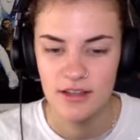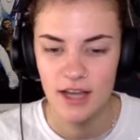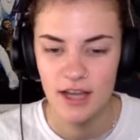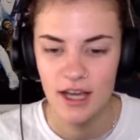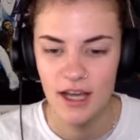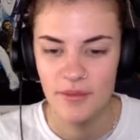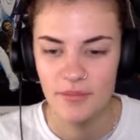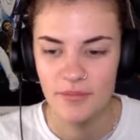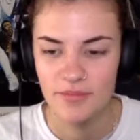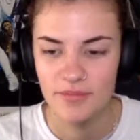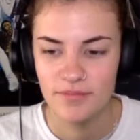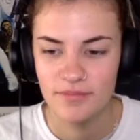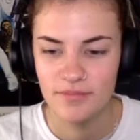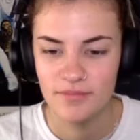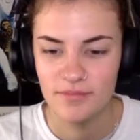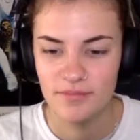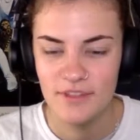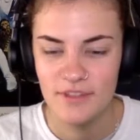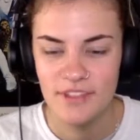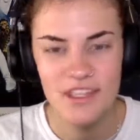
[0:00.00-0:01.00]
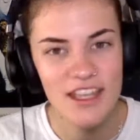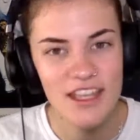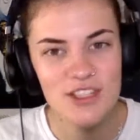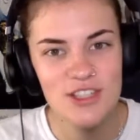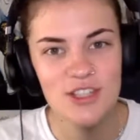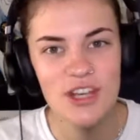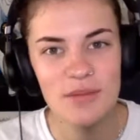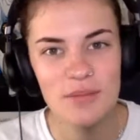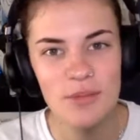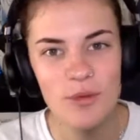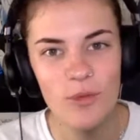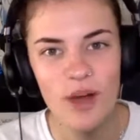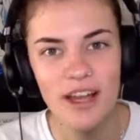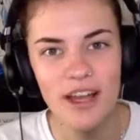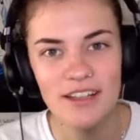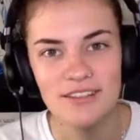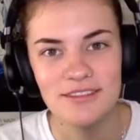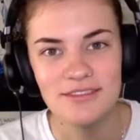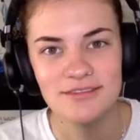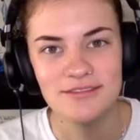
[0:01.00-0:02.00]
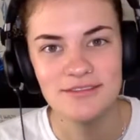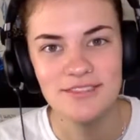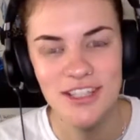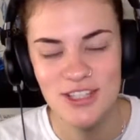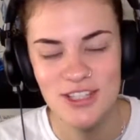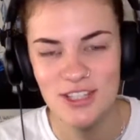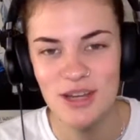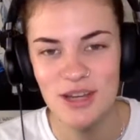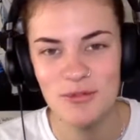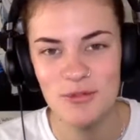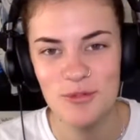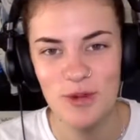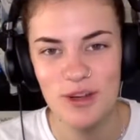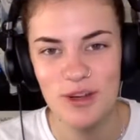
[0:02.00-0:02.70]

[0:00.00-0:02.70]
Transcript: So that's your number one. That's your number one,